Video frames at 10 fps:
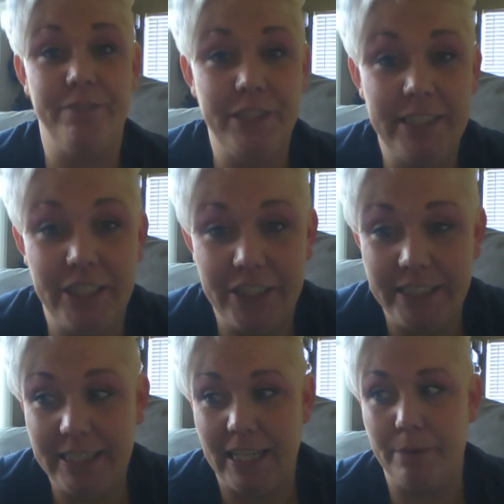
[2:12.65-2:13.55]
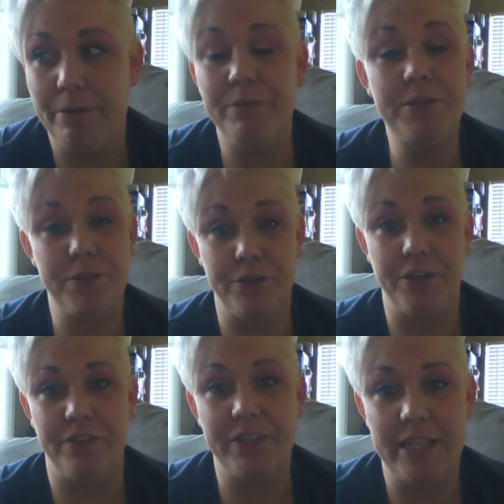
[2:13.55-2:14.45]
was it a good time? It was too
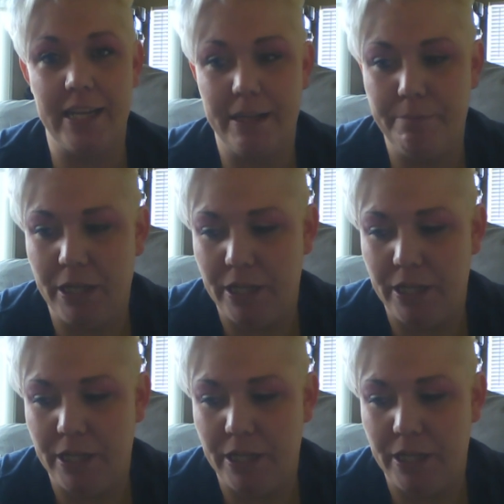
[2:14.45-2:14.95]
good of a time.